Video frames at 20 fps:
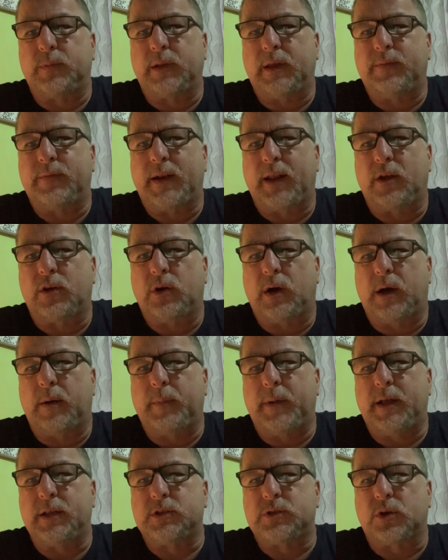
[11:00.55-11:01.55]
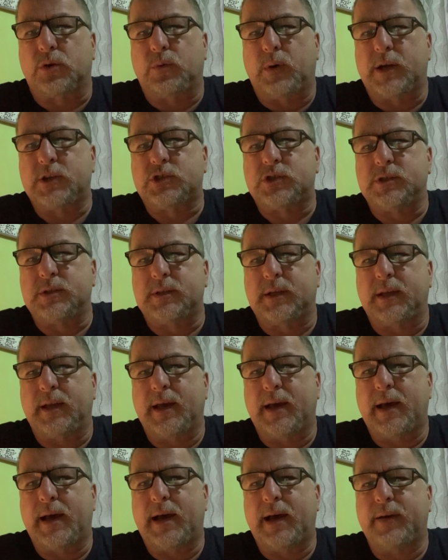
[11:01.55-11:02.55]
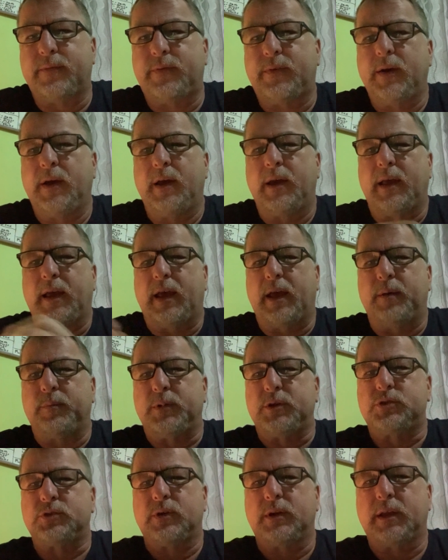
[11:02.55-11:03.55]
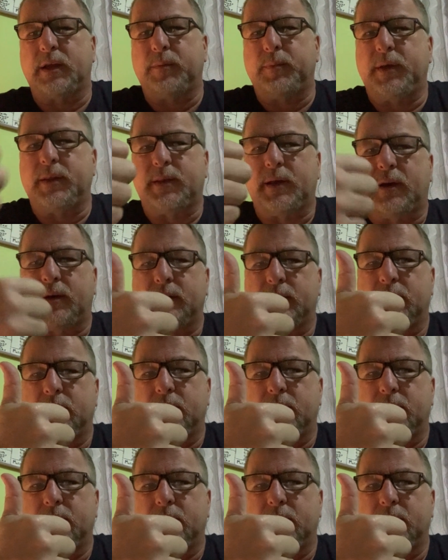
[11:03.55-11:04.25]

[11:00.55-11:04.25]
Leave any comments or questions that you have, and be sure to give me the